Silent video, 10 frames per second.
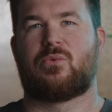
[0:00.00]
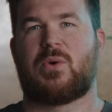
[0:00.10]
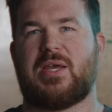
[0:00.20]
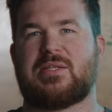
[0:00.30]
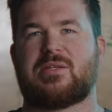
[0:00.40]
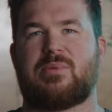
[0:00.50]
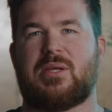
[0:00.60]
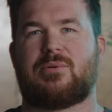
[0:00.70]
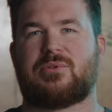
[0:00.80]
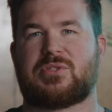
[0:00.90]
way to be
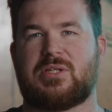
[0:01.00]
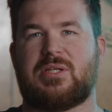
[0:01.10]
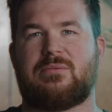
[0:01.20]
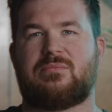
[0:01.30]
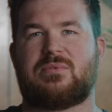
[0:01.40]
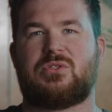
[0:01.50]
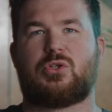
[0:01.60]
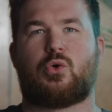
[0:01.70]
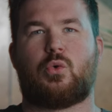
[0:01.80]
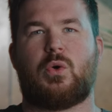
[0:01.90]
able to
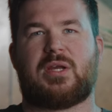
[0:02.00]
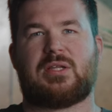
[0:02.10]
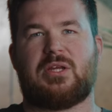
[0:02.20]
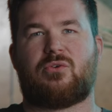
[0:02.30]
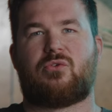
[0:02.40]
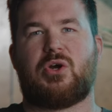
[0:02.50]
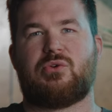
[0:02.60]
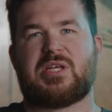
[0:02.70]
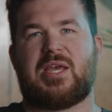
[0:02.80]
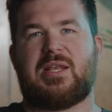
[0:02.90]
quickly
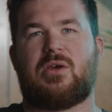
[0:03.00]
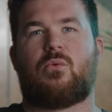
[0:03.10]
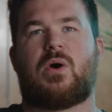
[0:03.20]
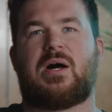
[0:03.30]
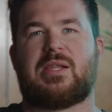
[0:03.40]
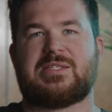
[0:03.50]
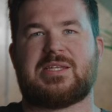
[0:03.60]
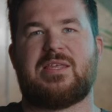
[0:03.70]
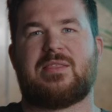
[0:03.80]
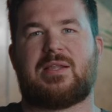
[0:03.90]
rotate it while it's
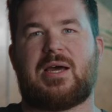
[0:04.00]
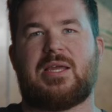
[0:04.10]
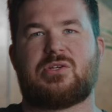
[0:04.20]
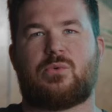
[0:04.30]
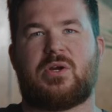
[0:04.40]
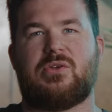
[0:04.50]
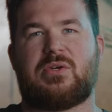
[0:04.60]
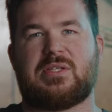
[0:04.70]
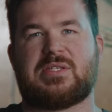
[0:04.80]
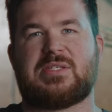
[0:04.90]
in the light to where you
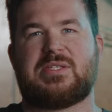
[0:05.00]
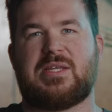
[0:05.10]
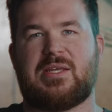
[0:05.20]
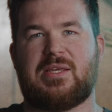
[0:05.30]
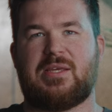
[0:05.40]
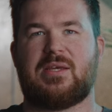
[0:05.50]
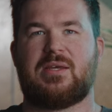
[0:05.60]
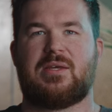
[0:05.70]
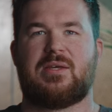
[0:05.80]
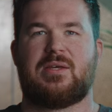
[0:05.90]
could see
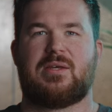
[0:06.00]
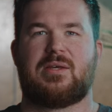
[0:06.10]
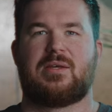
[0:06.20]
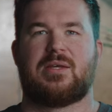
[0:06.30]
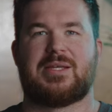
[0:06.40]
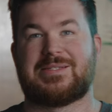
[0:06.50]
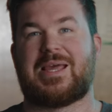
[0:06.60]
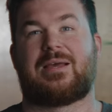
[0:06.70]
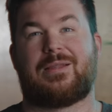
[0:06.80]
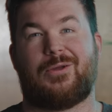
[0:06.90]

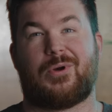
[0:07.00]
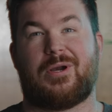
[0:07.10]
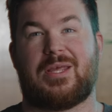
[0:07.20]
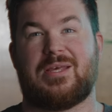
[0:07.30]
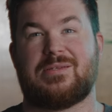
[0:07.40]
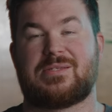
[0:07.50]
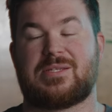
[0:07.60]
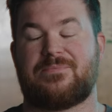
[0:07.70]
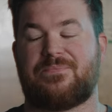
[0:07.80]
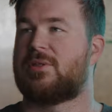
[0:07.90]
exactly where it
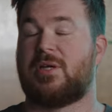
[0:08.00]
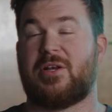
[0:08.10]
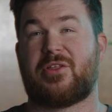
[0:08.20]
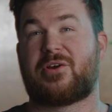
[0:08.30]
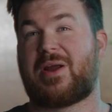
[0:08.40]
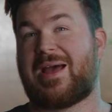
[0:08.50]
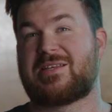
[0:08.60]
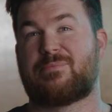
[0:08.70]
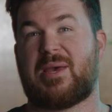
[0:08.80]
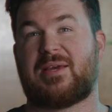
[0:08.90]
is. Another
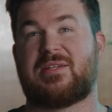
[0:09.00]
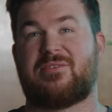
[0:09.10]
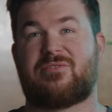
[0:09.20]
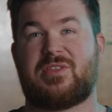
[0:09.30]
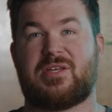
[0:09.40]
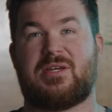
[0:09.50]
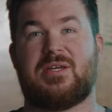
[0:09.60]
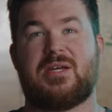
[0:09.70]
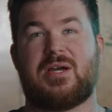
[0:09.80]
aspect of the